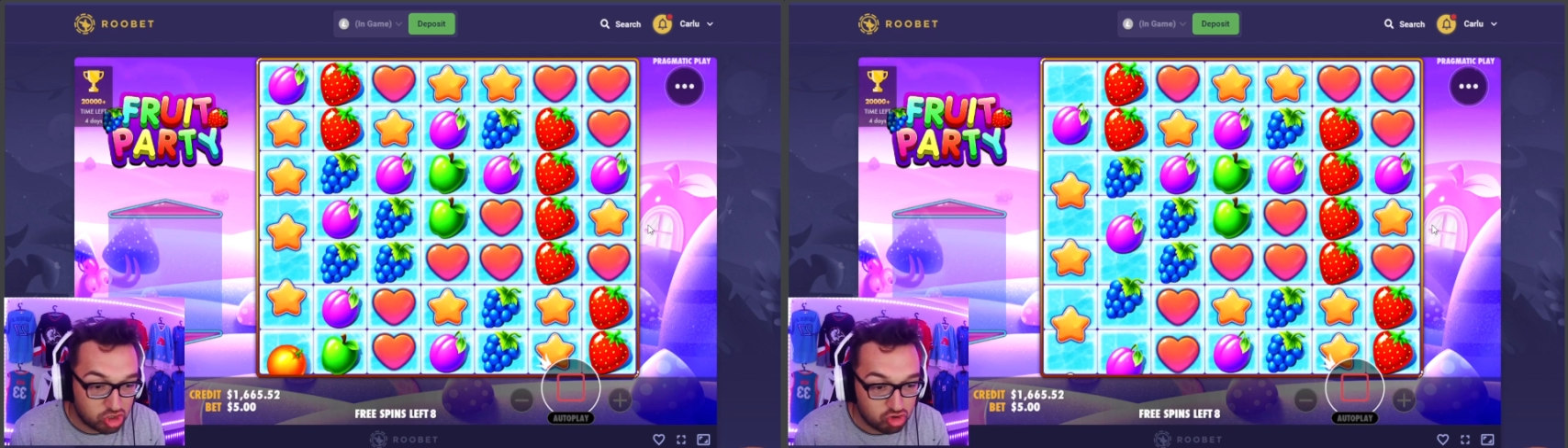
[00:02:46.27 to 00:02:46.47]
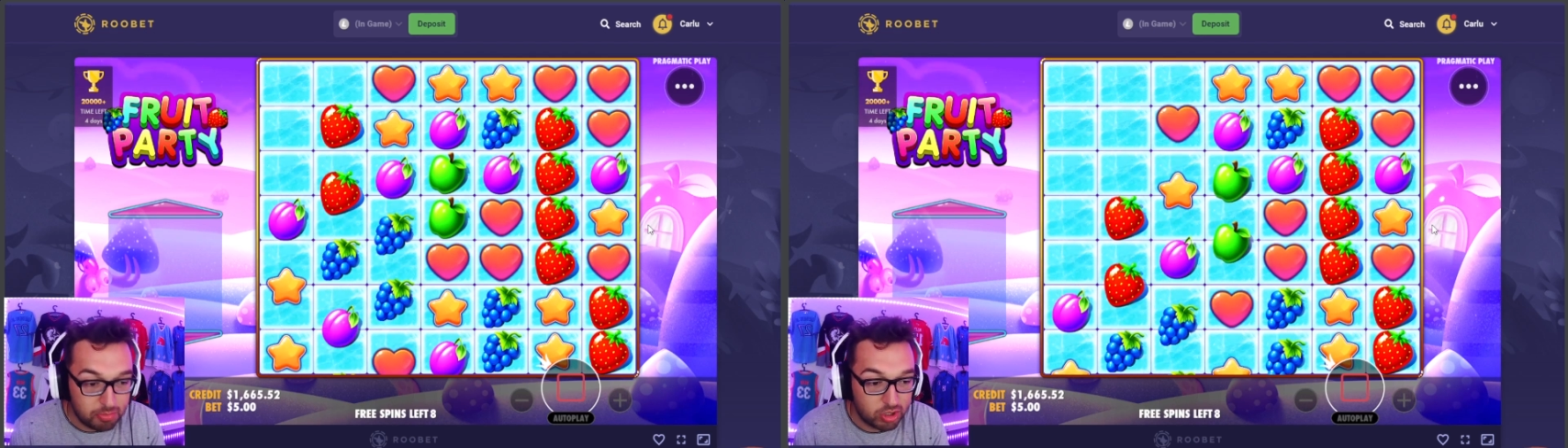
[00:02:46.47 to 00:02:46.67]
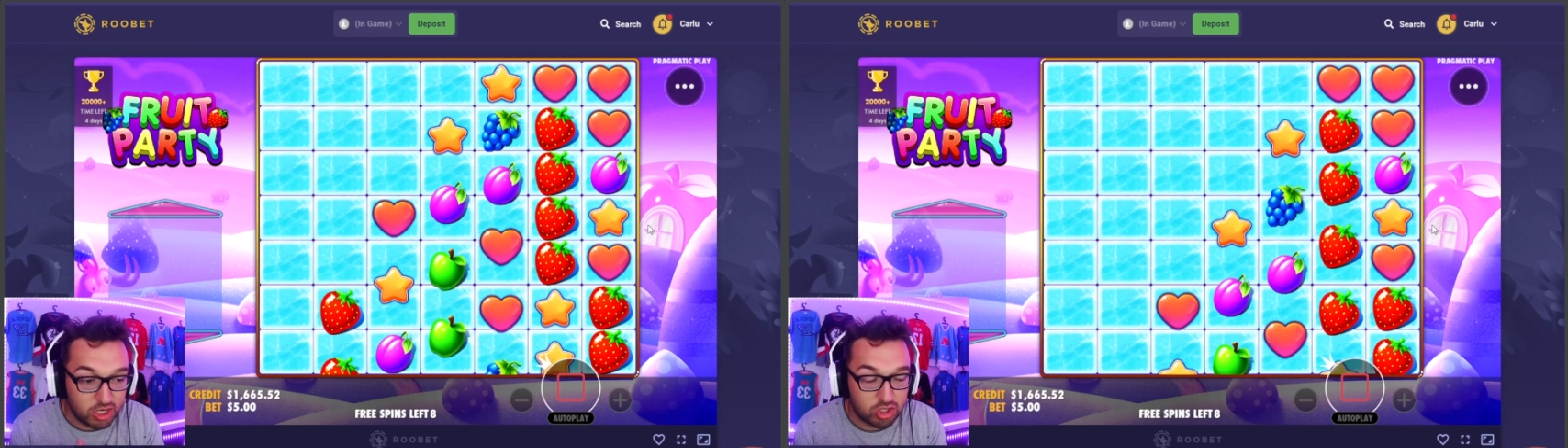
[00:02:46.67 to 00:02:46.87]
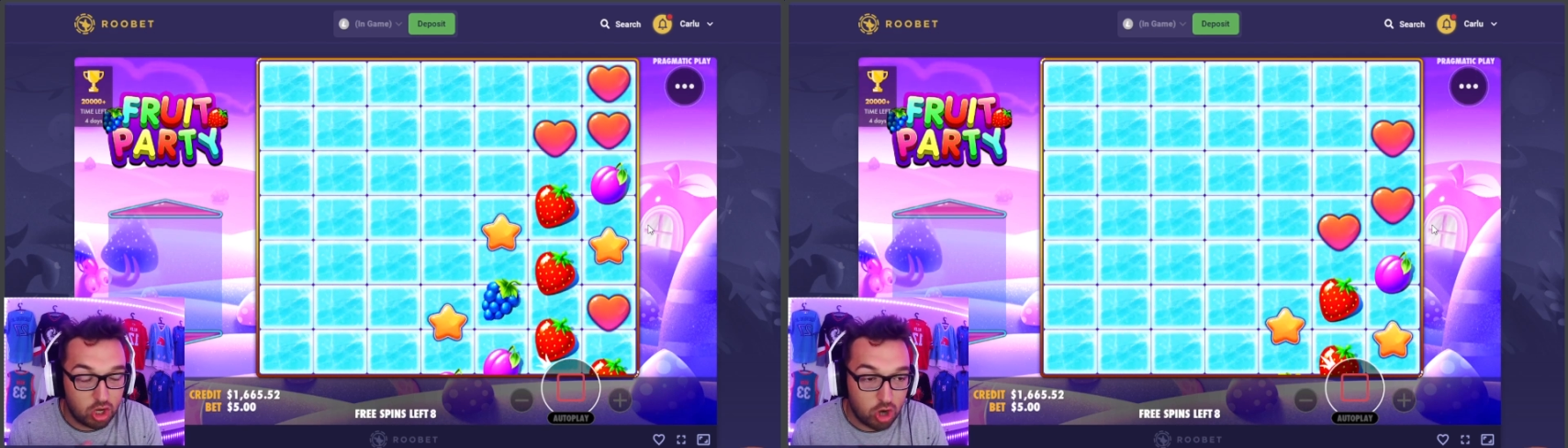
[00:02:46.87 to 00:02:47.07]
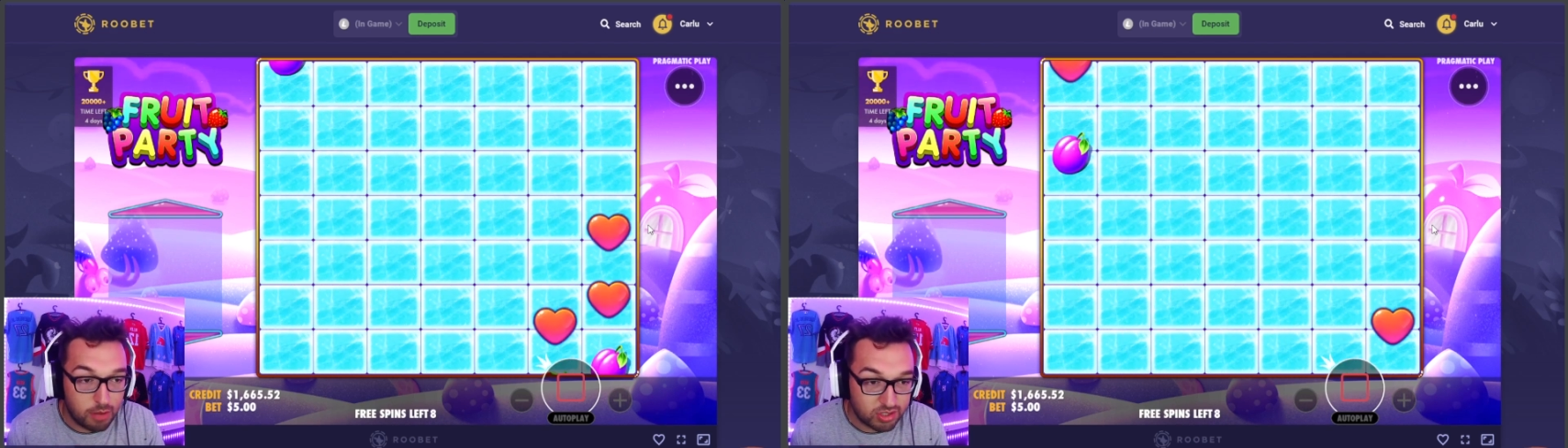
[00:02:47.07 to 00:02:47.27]
stream on
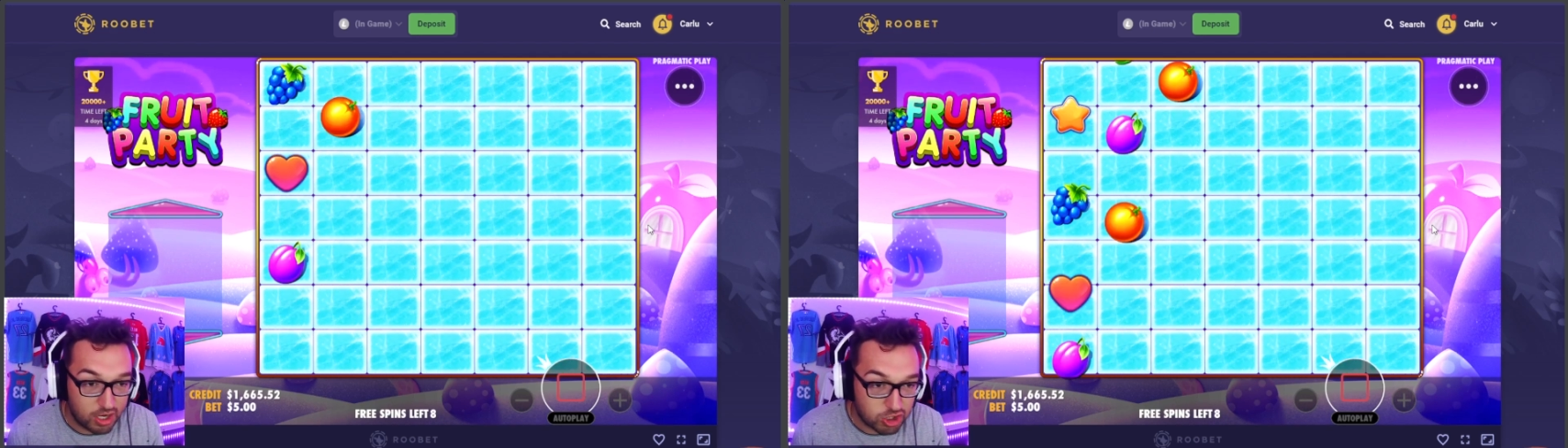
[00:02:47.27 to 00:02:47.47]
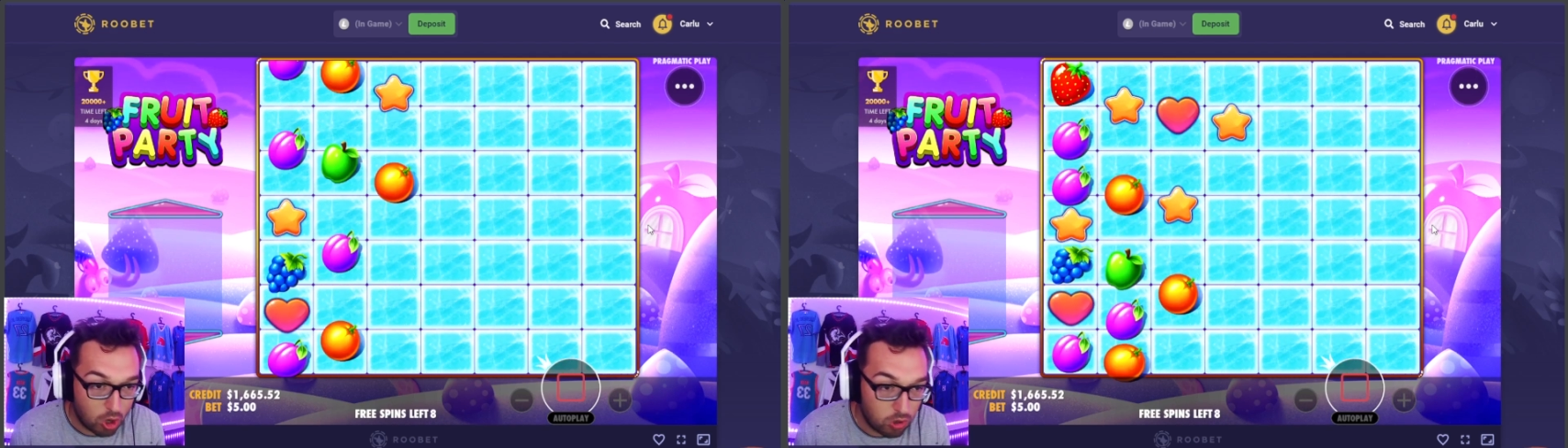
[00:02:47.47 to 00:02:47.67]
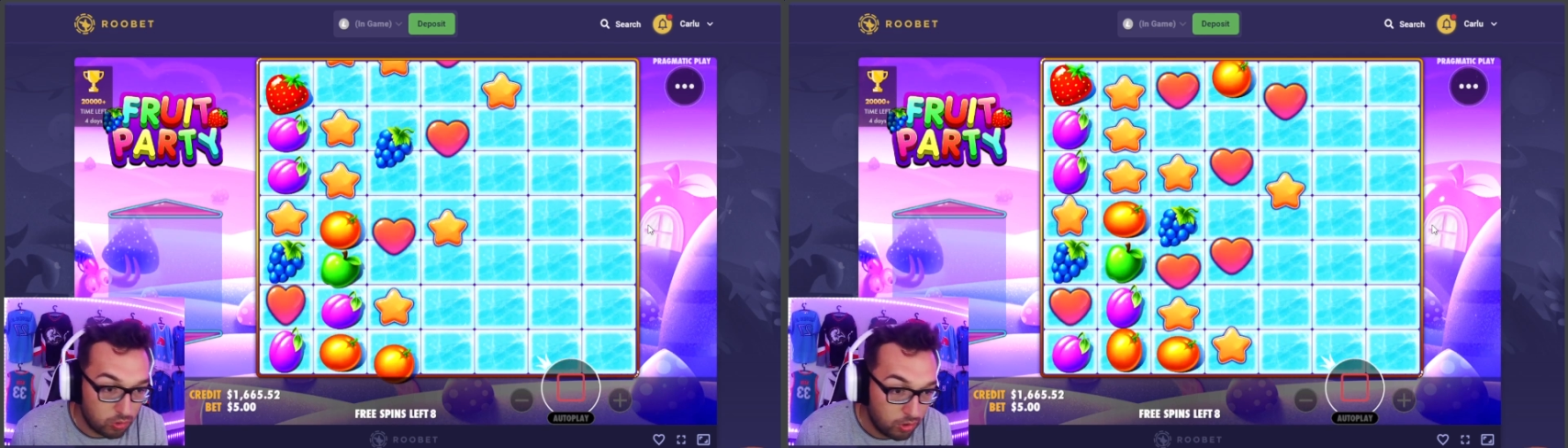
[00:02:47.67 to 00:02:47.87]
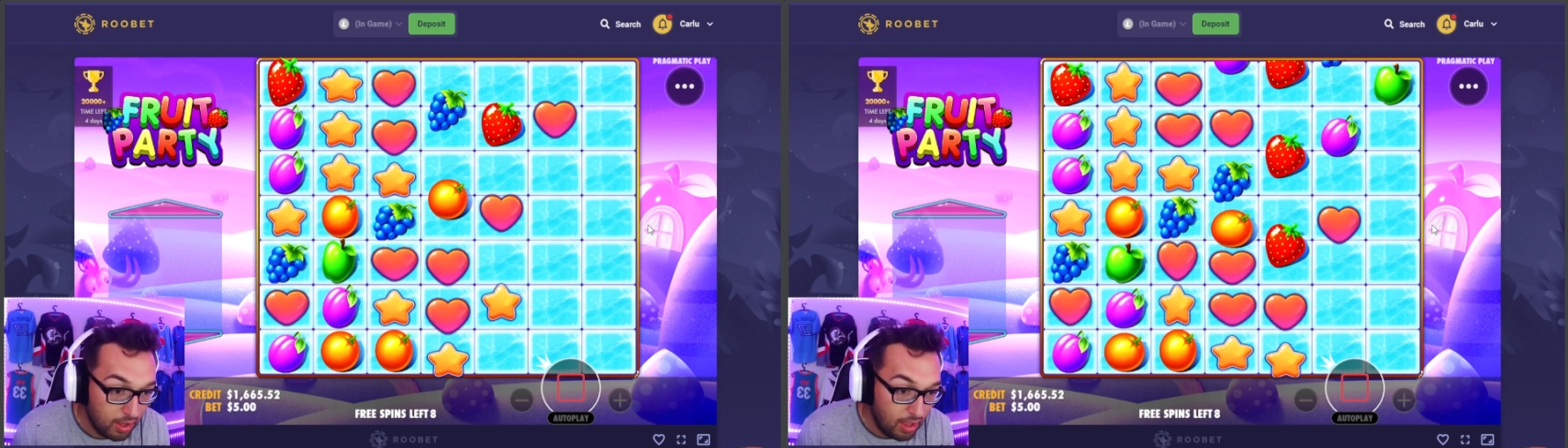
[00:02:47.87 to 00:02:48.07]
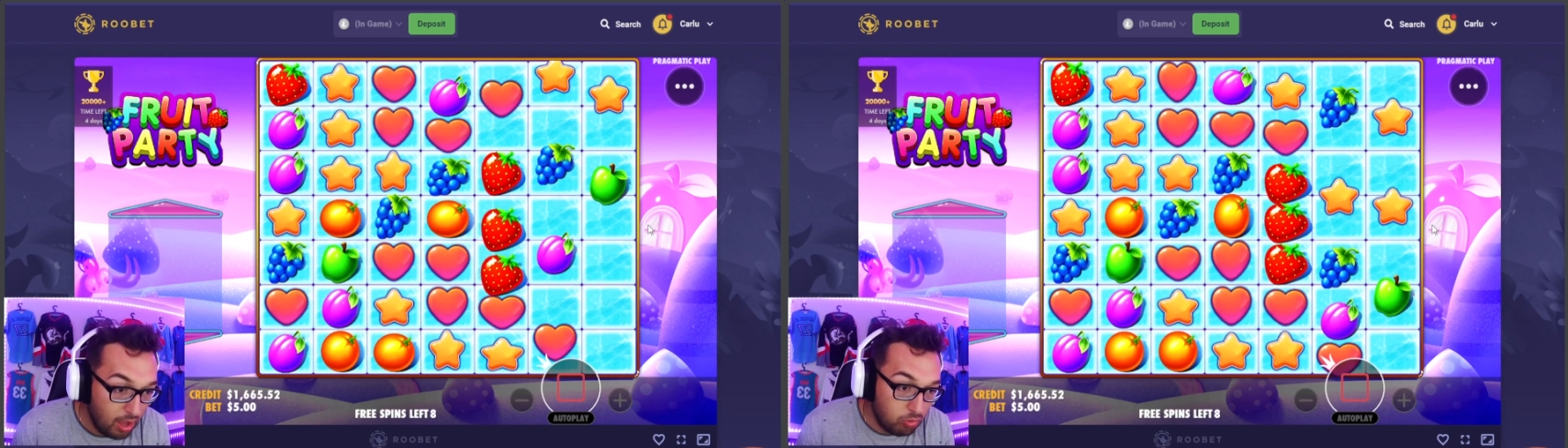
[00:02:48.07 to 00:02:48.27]
kick.com/Carlu,
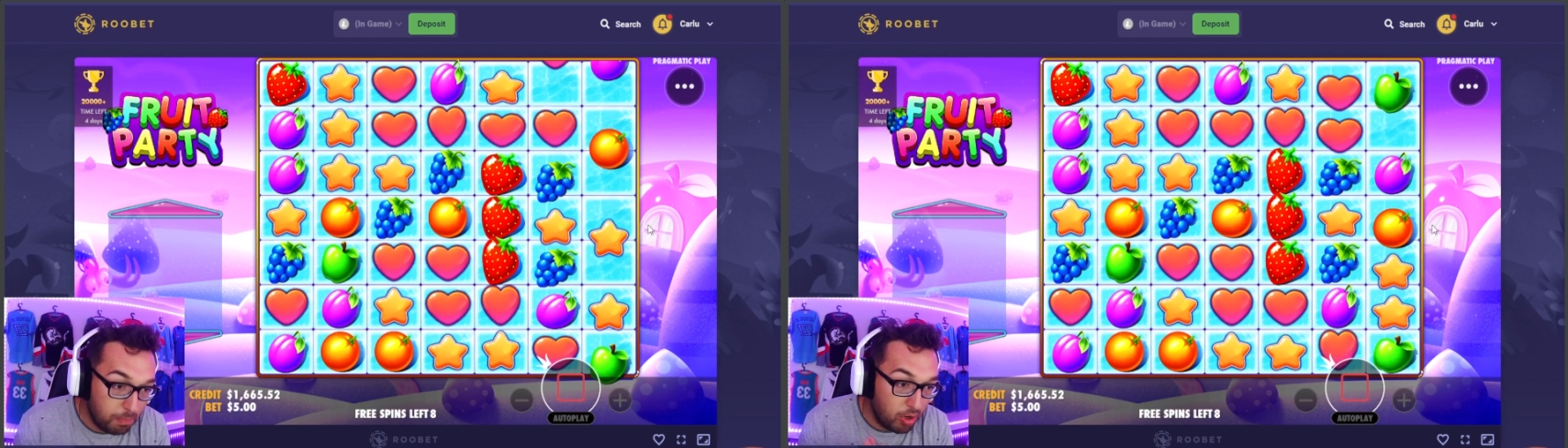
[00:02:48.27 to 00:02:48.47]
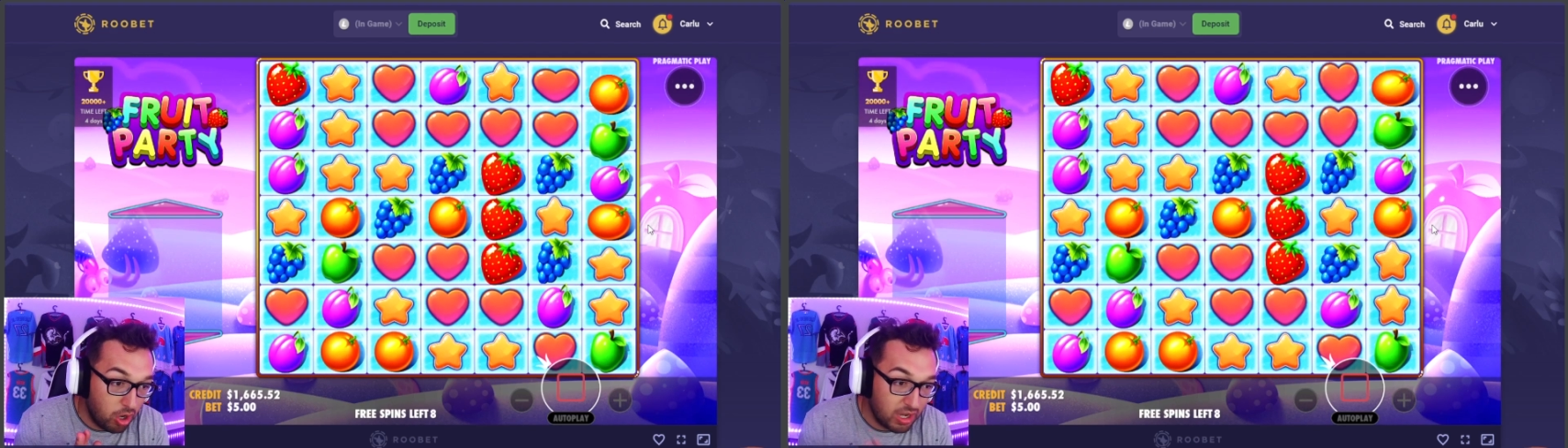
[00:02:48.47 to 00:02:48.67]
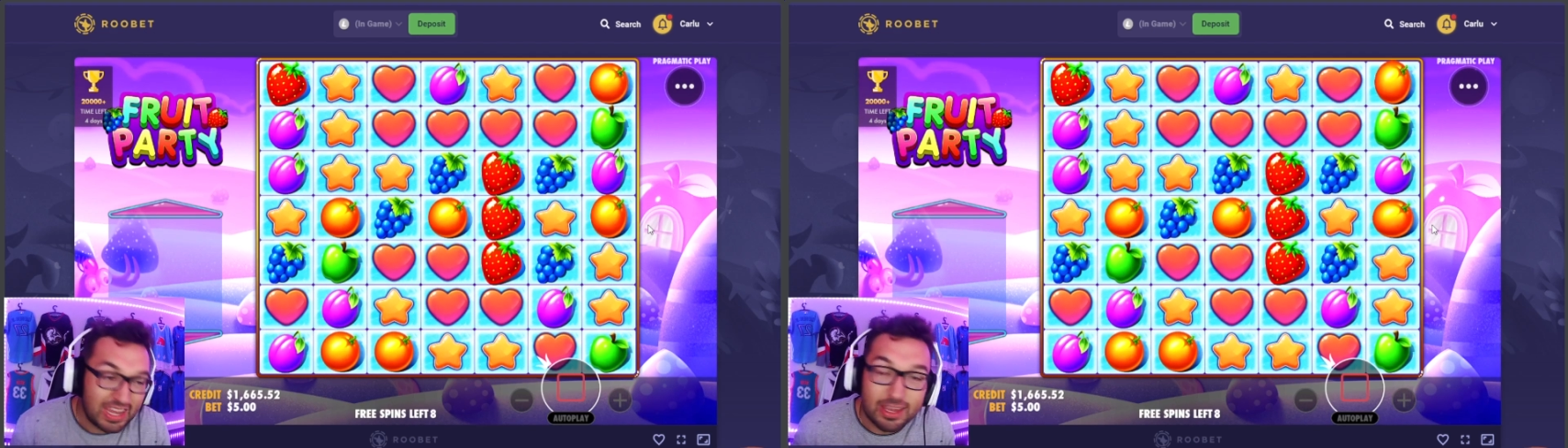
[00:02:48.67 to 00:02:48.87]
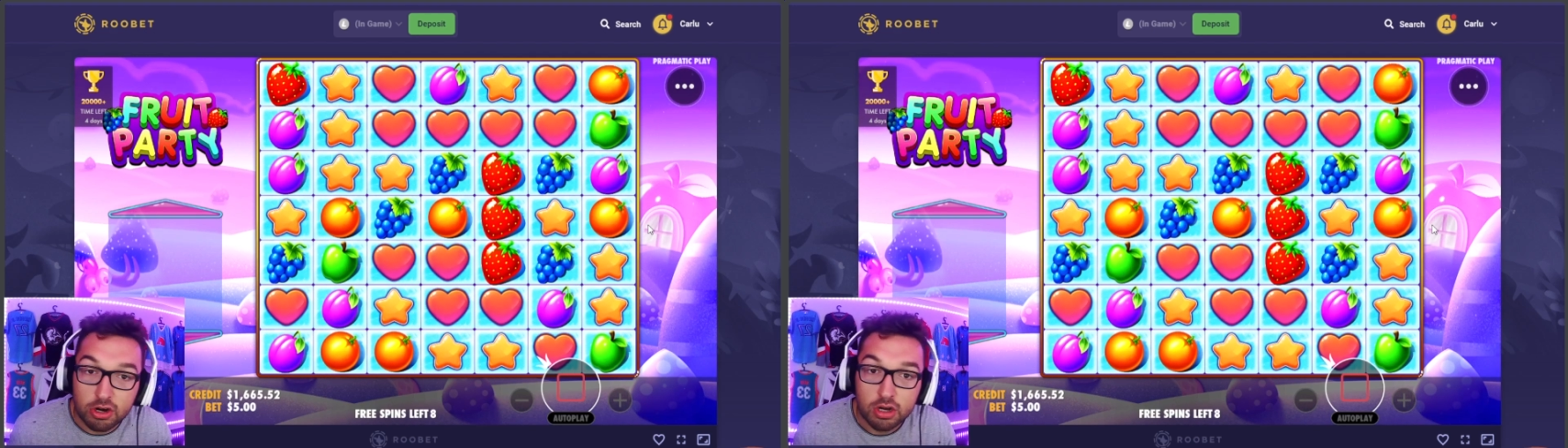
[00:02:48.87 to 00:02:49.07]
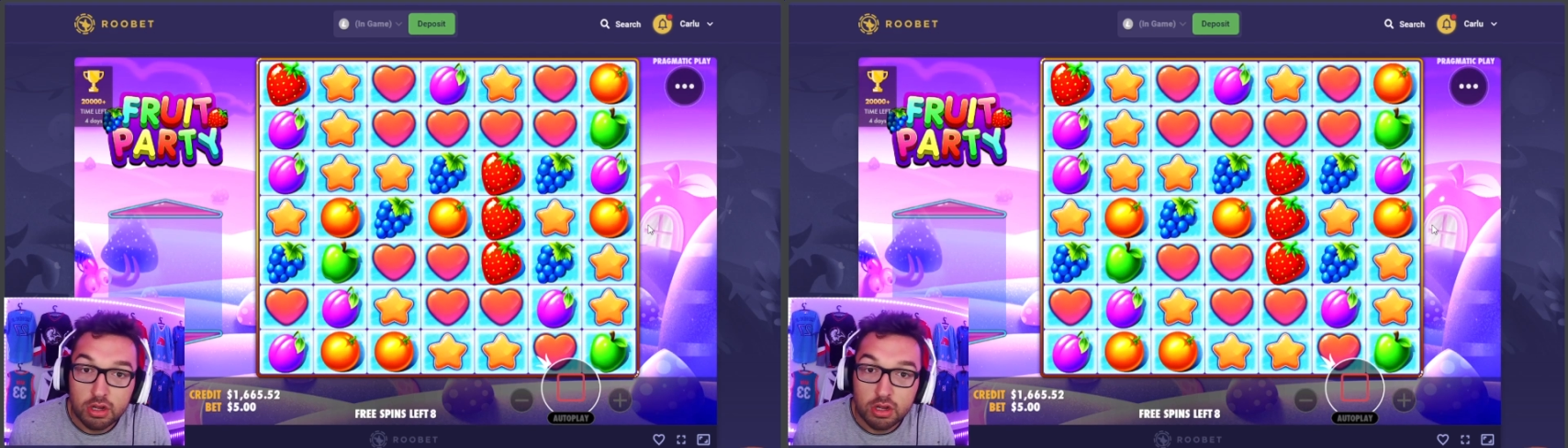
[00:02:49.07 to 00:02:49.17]
we've been on a heater.